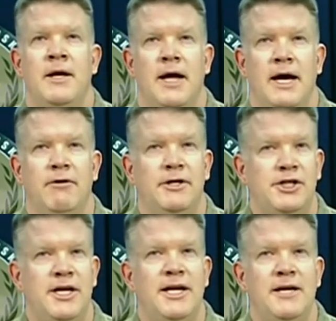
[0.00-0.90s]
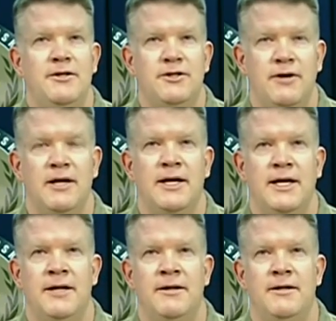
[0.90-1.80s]
Al Rashidi struck
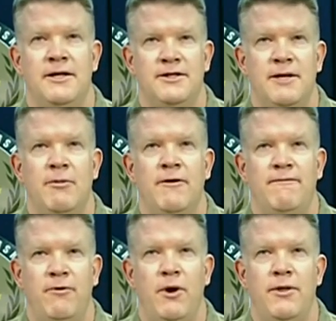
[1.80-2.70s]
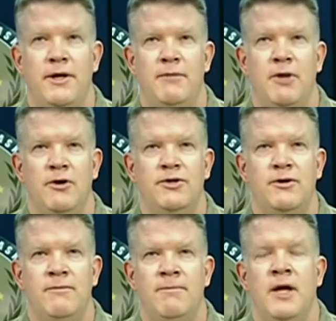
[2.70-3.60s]
in December 4th in Mosul,